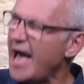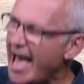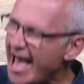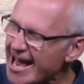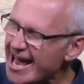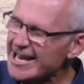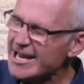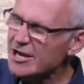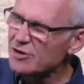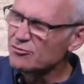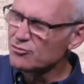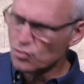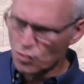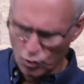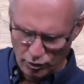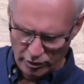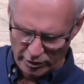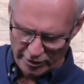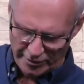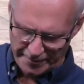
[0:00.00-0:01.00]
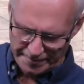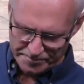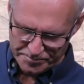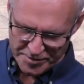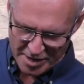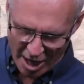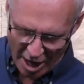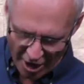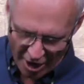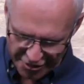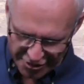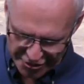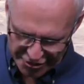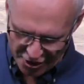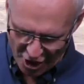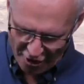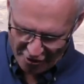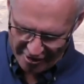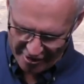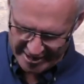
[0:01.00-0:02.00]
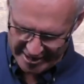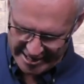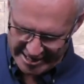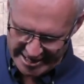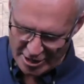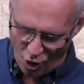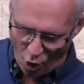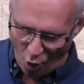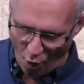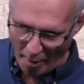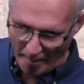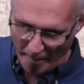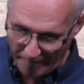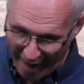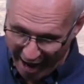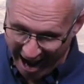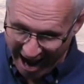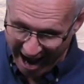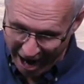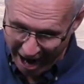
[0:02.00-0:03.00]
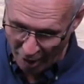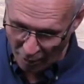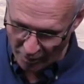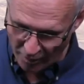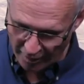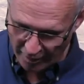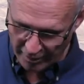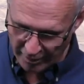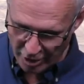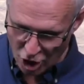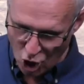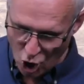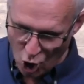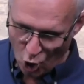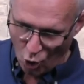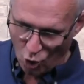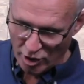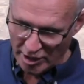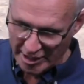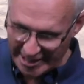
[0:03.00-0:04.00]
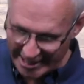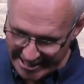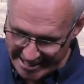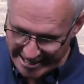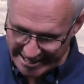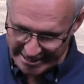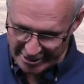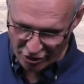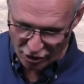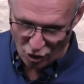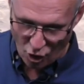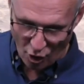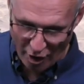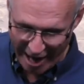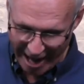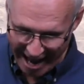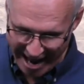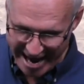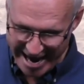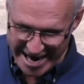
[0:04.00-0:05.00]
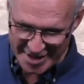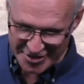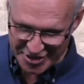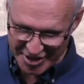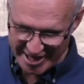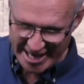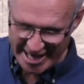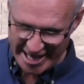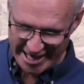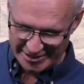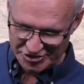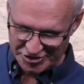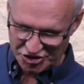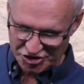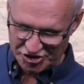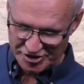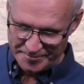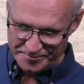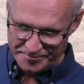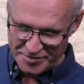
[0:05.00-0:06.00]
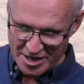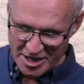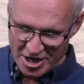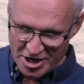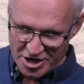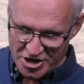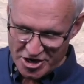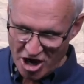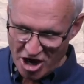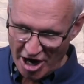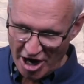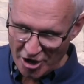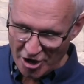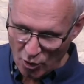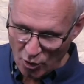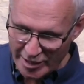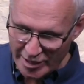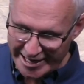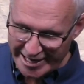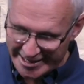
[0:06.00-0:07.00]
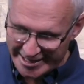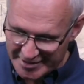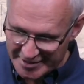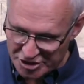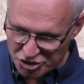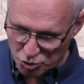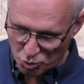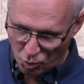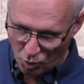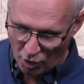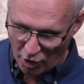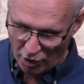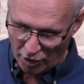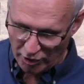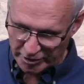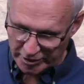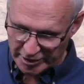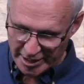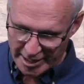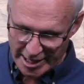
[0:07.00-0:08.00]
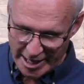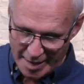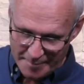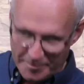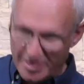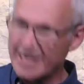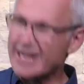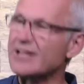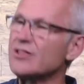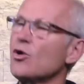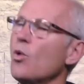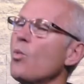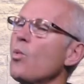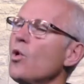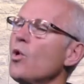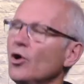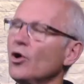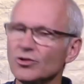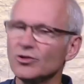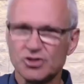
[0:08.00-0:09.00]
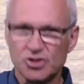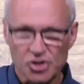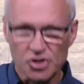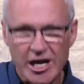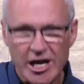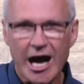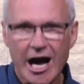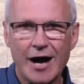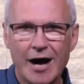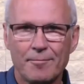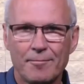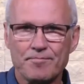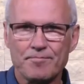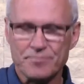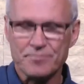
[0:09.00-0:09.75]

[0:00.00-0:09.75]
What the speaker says: any ruler, authority, or power, or leader, or anything else, not only in this world, but in the world to come.